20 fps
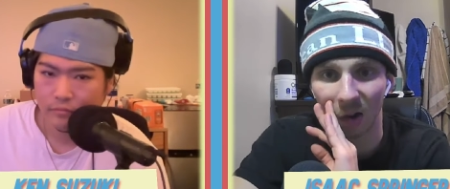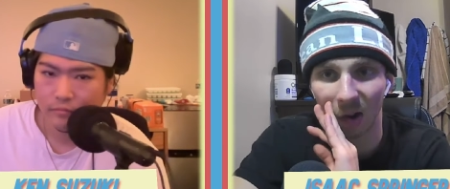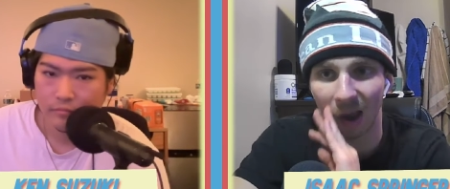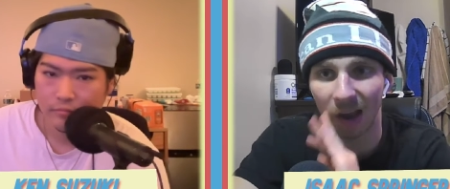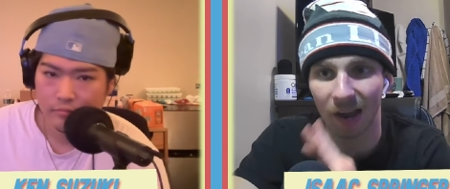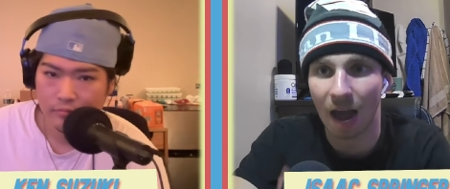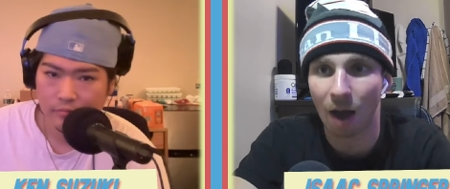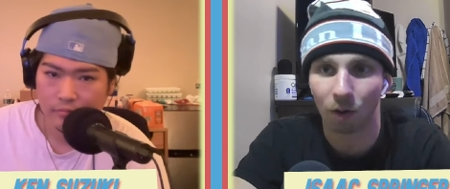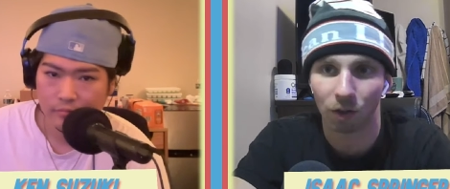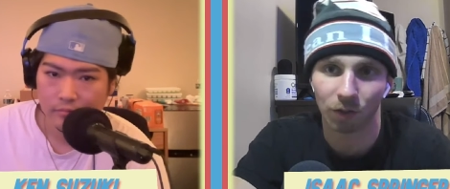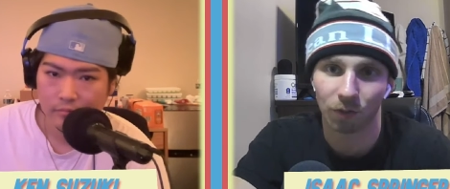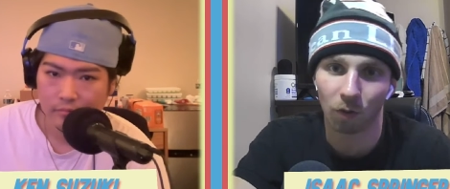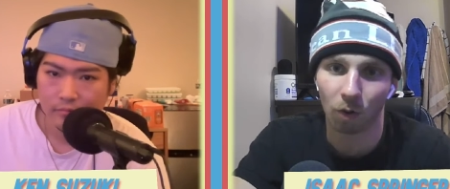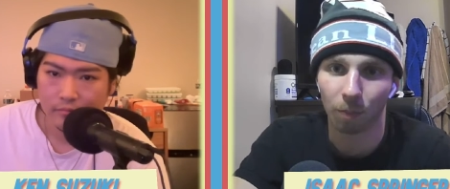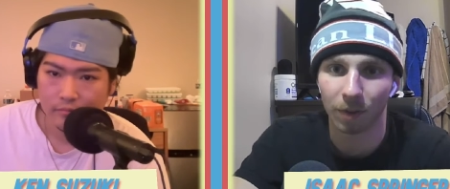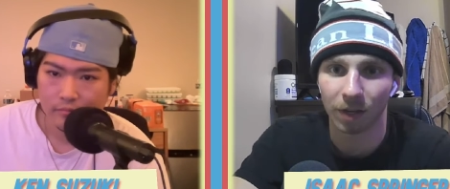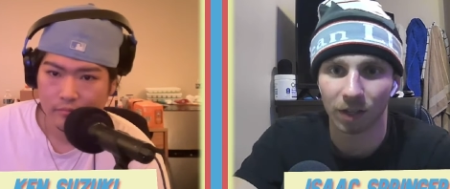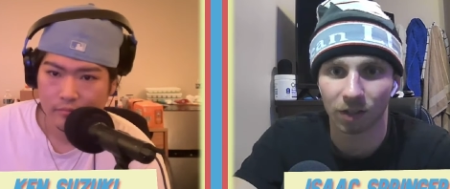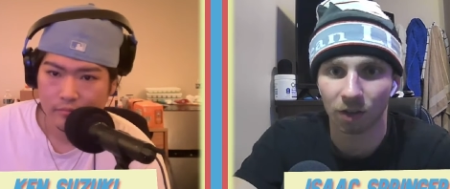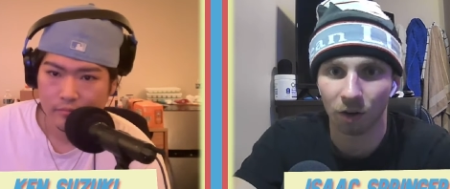Speaker 1: okay, now it's
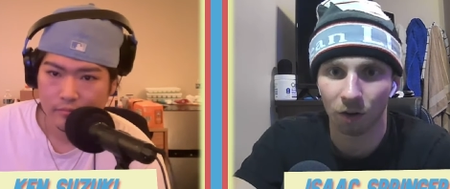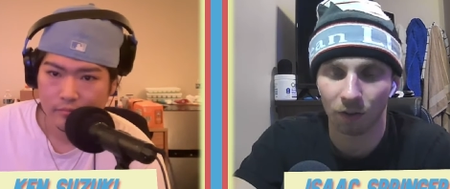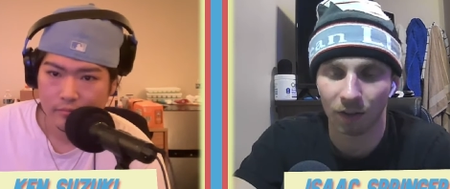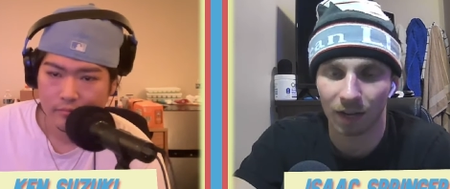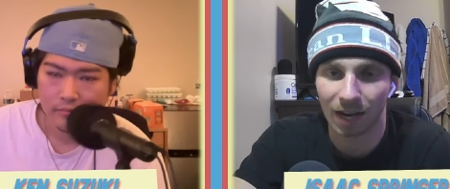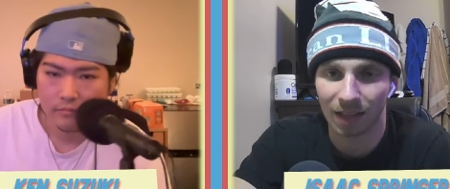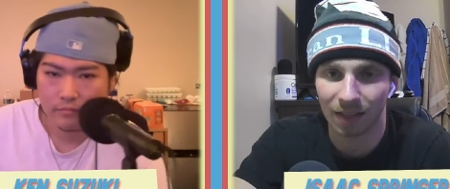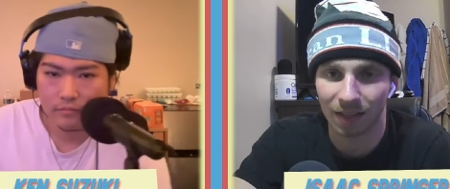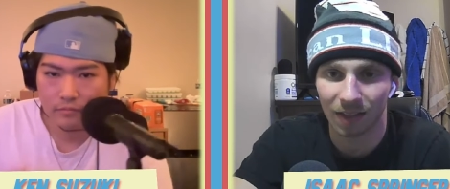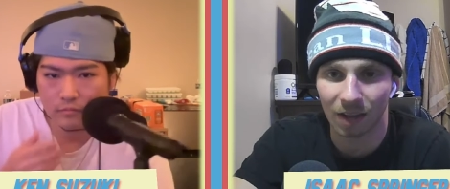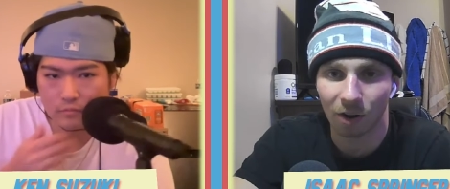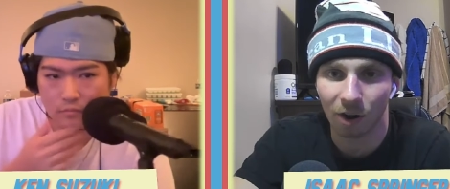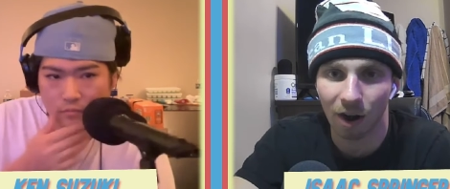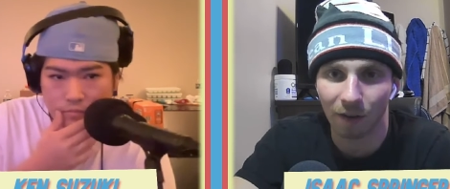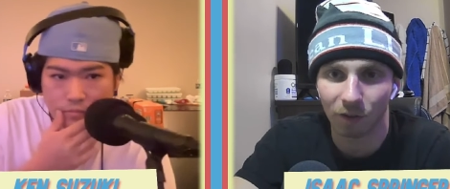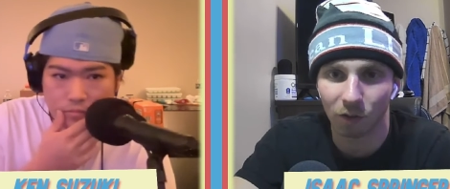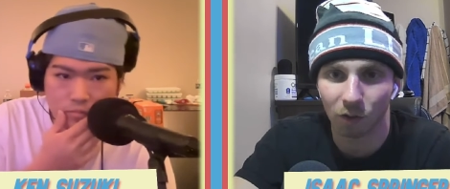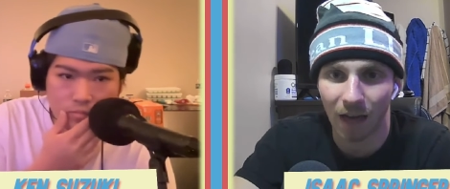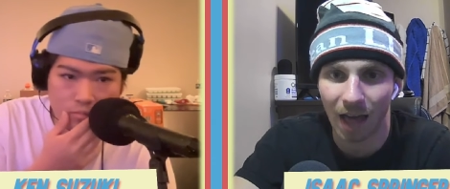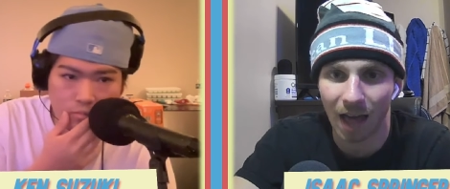Volpe's turn the, the year
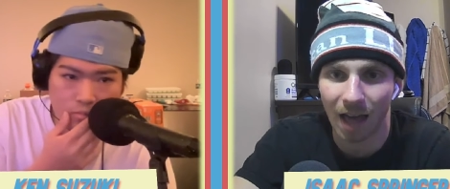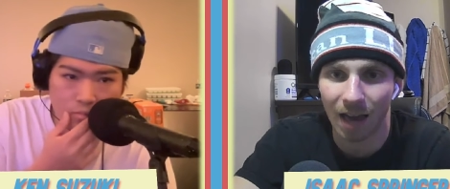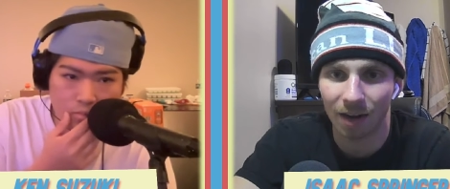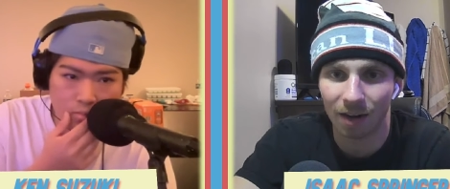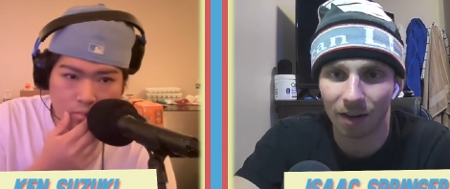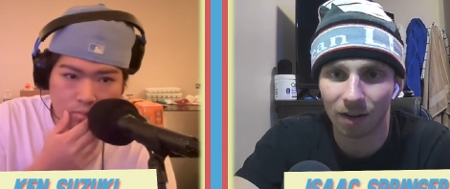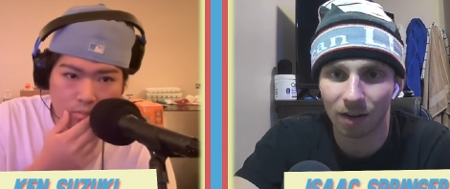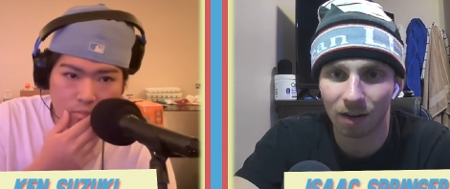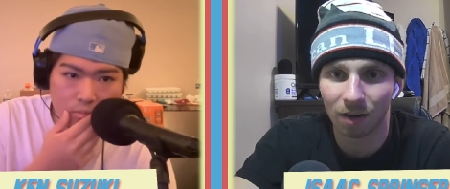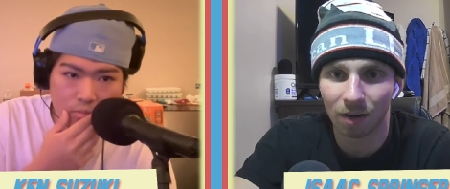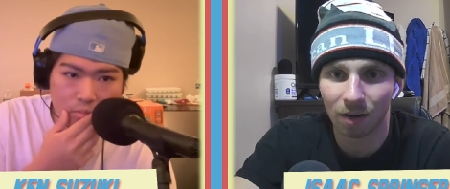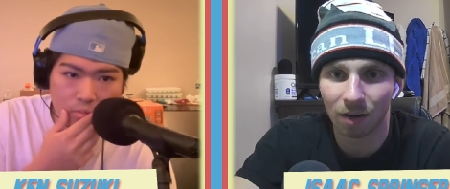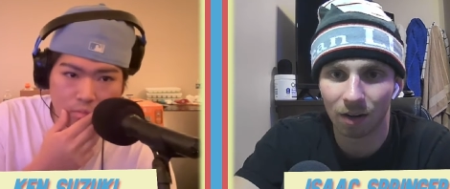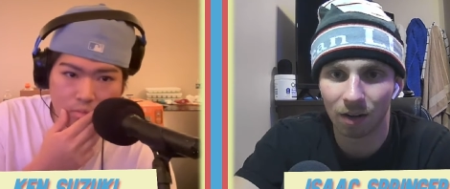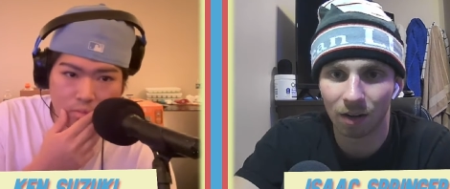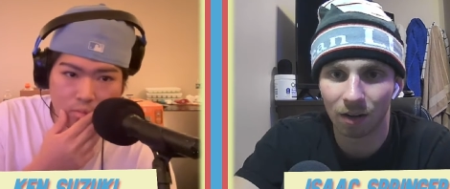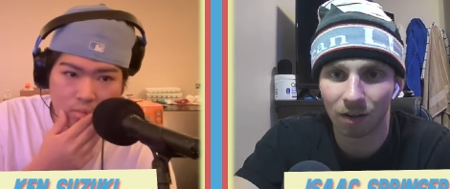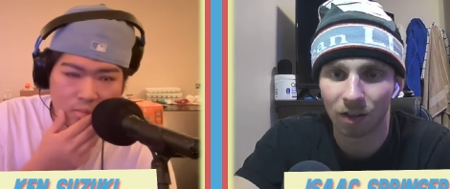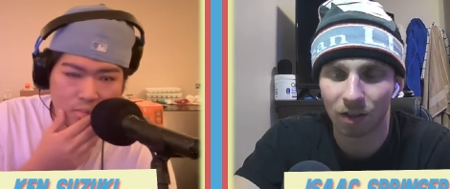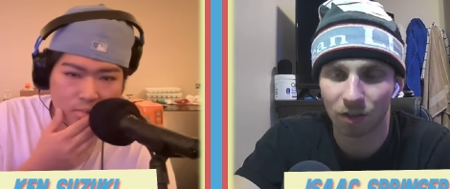after that?
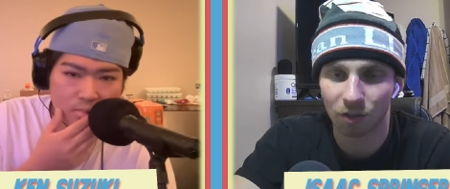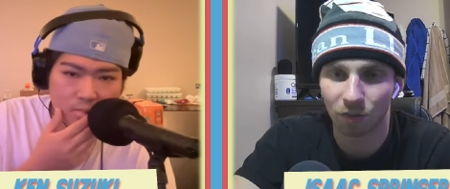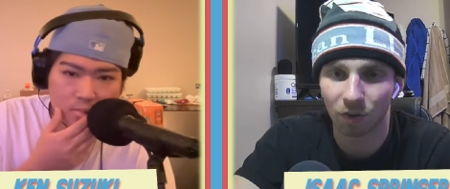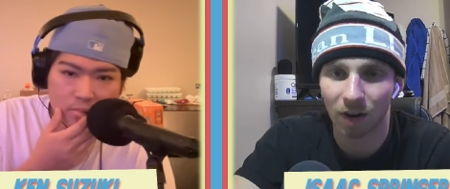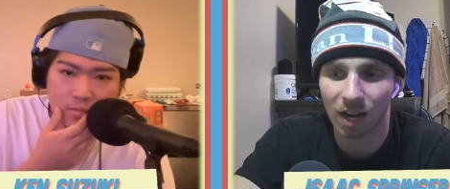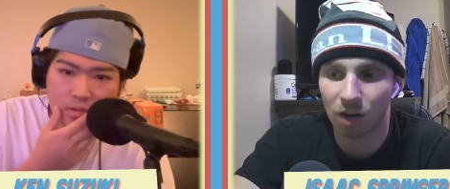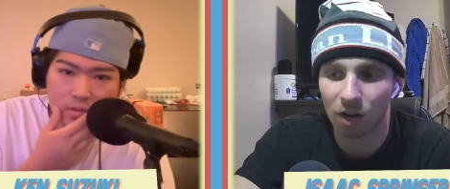Because